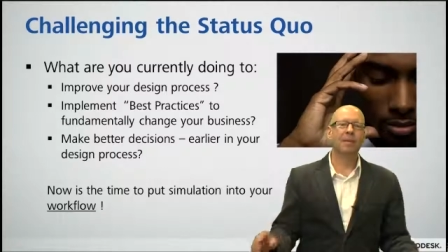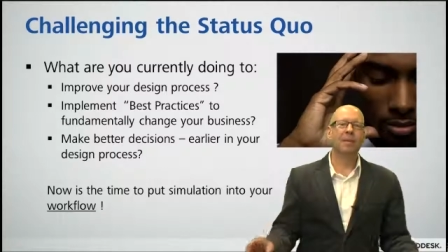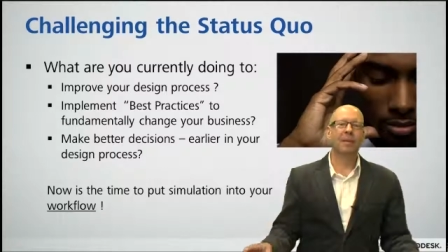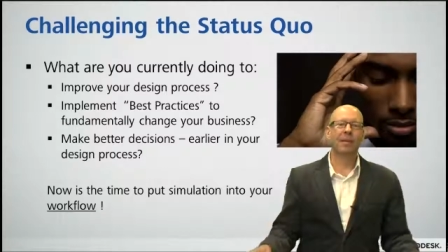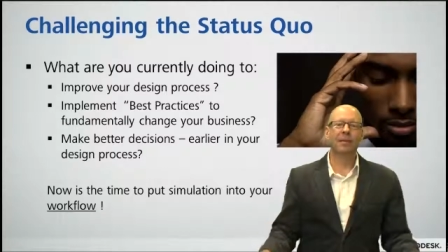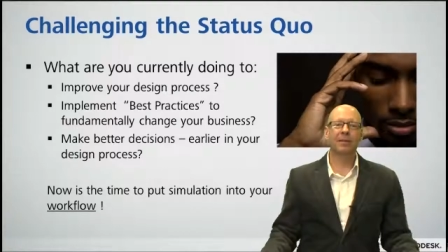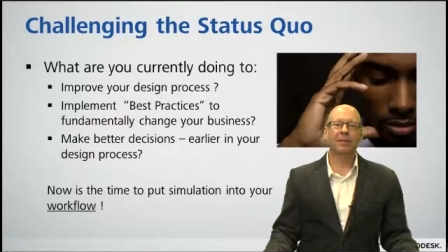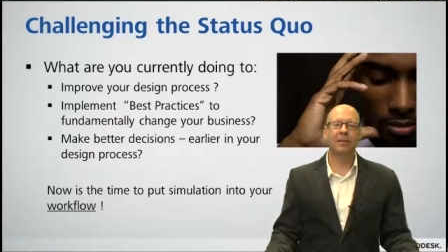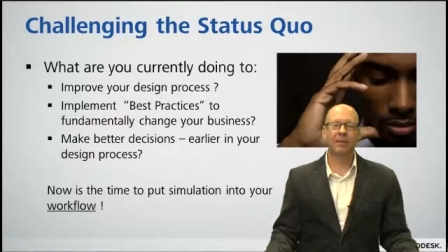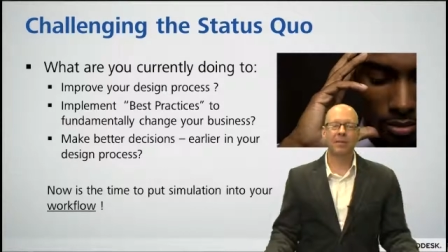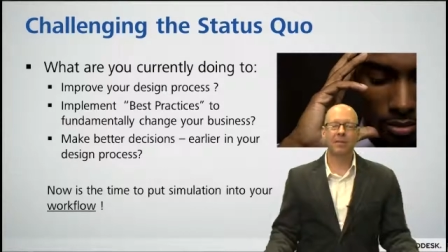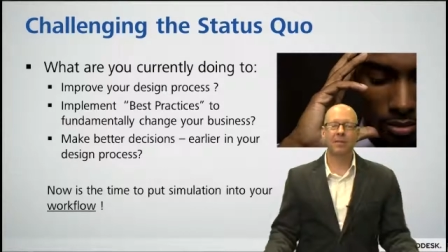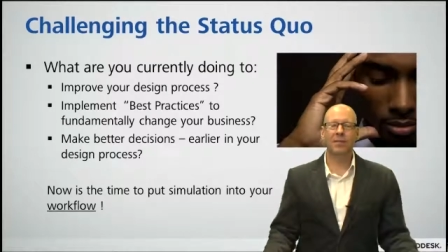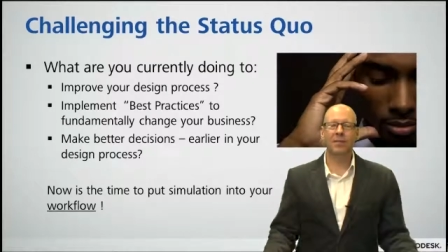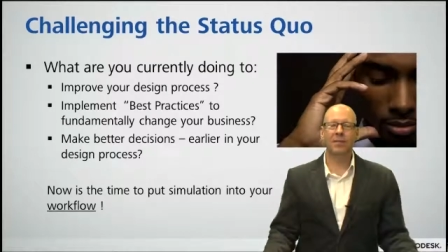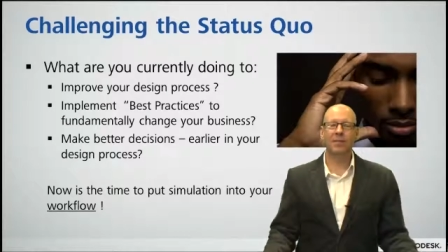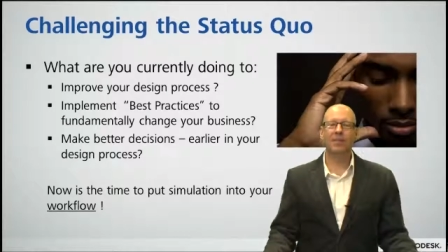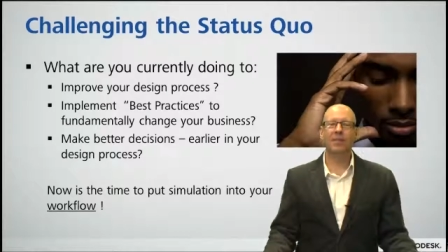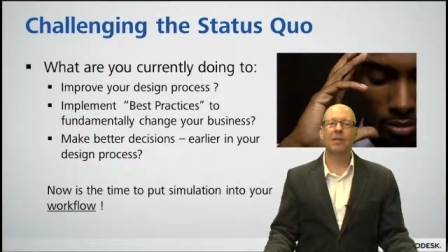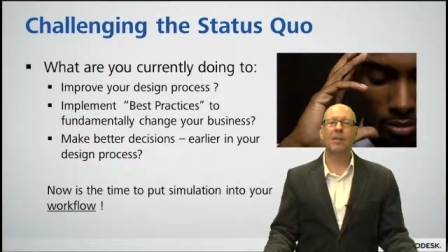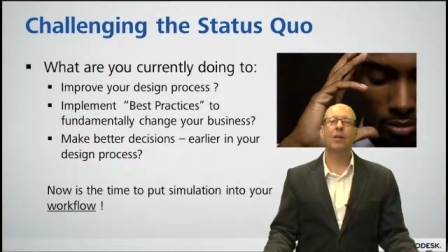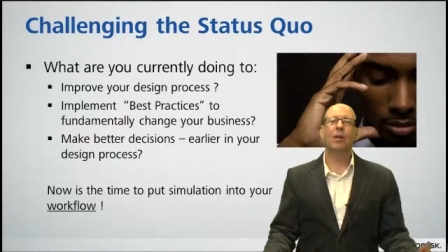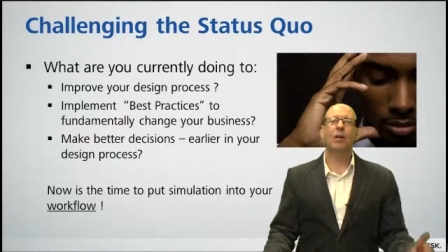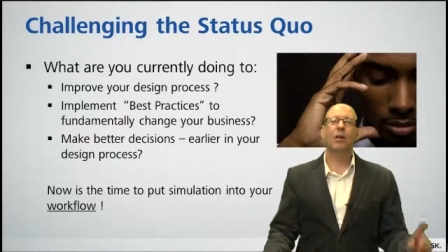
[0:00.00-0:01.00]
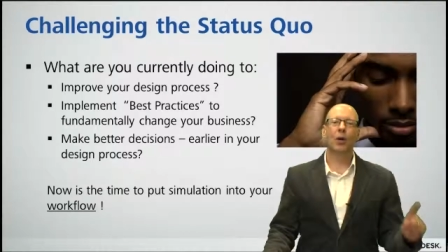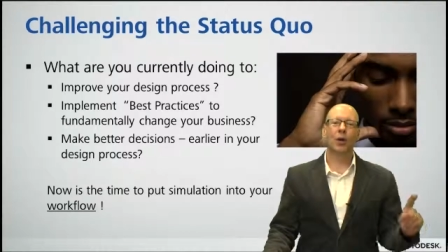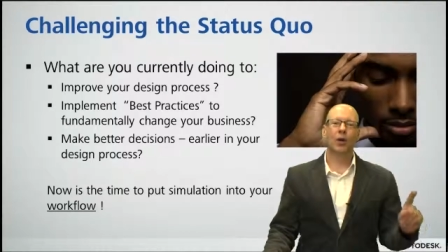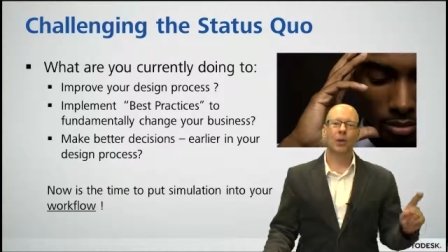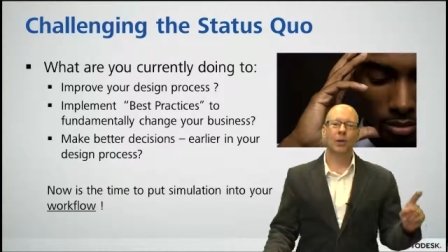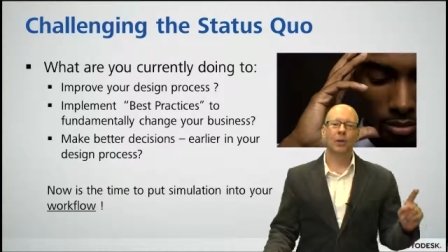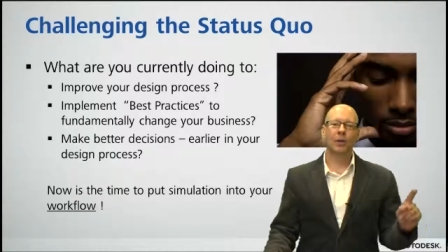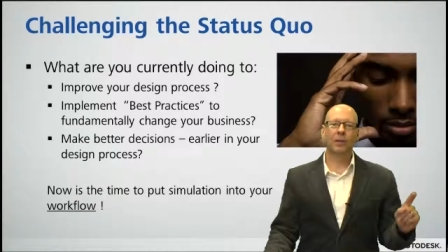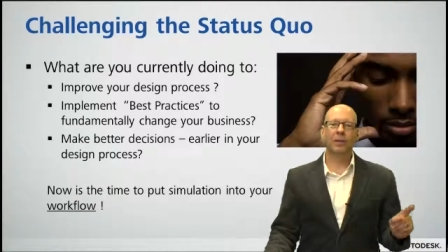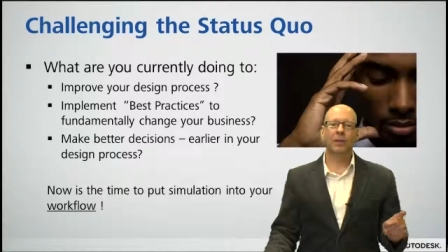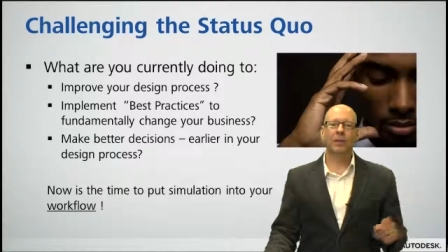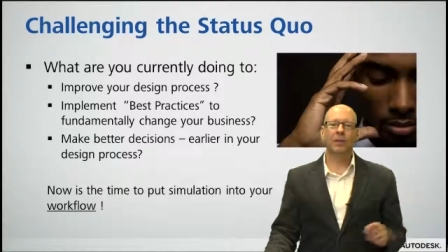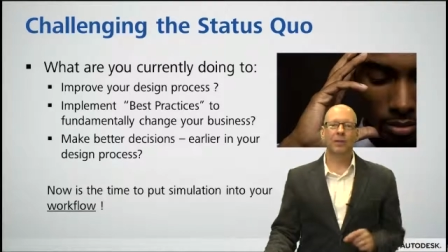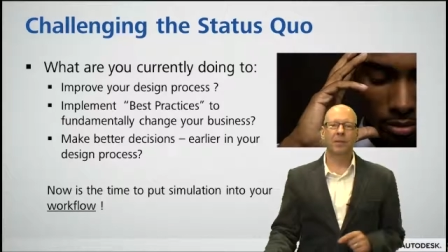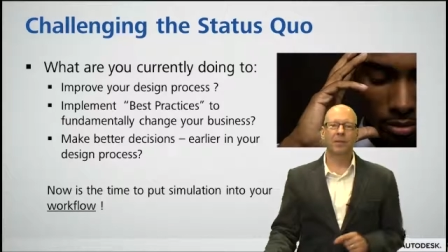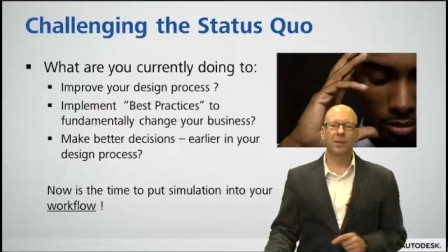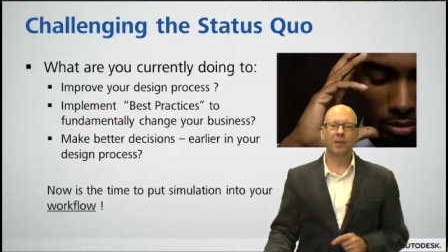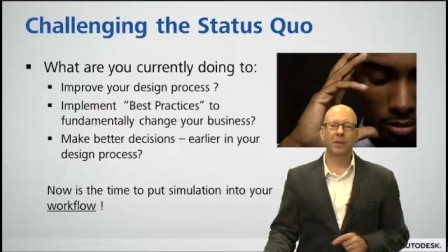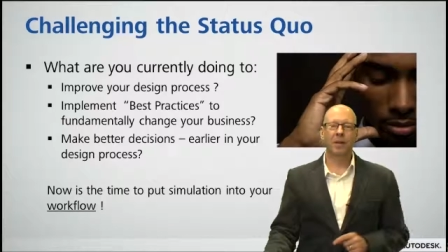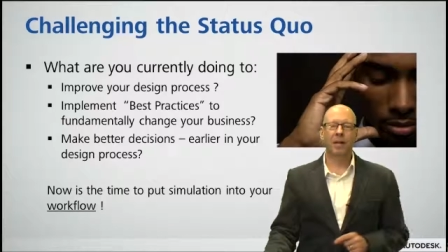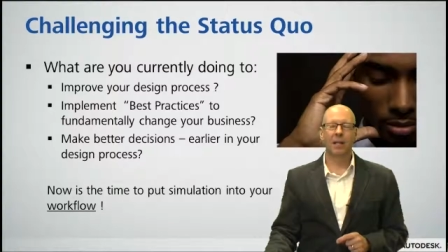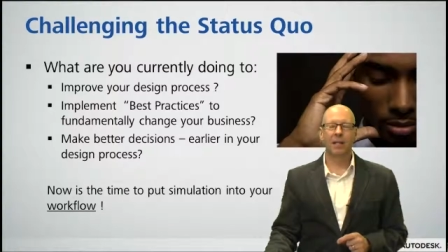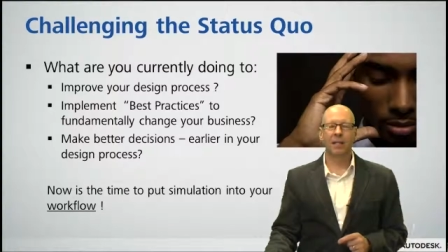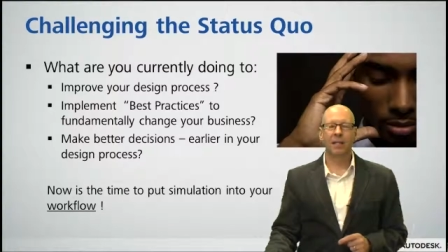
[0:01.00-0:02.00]
better decisions early in your
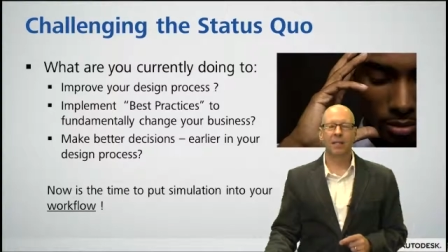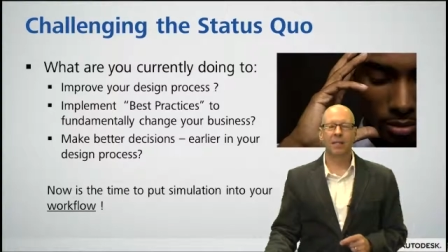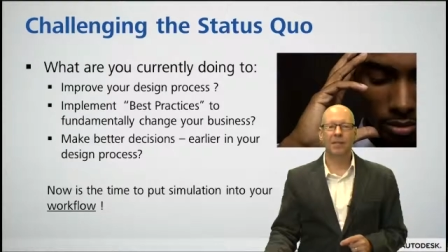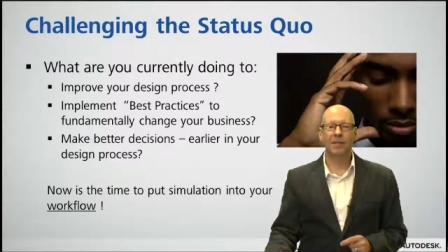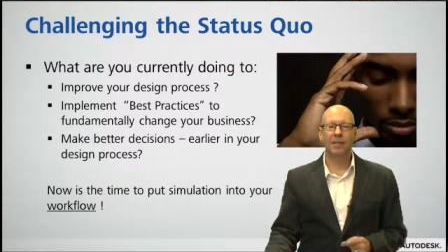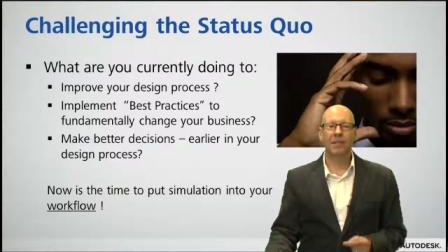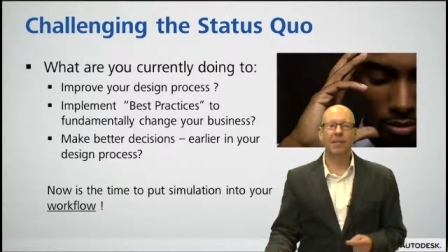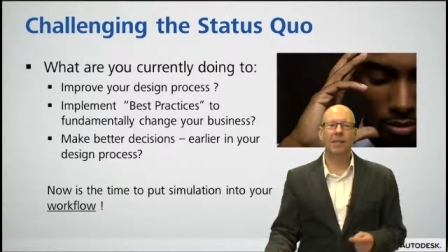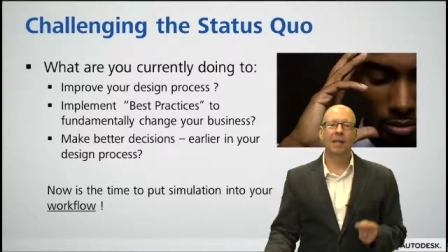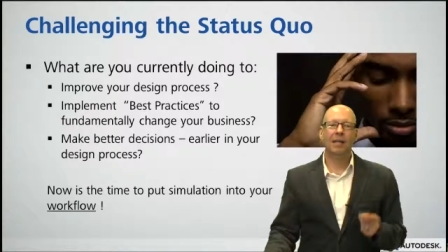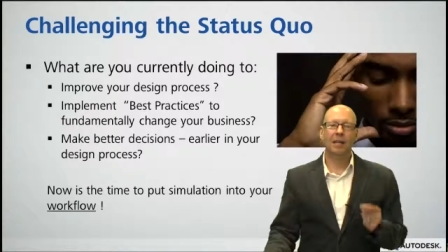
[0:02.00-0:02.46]
process?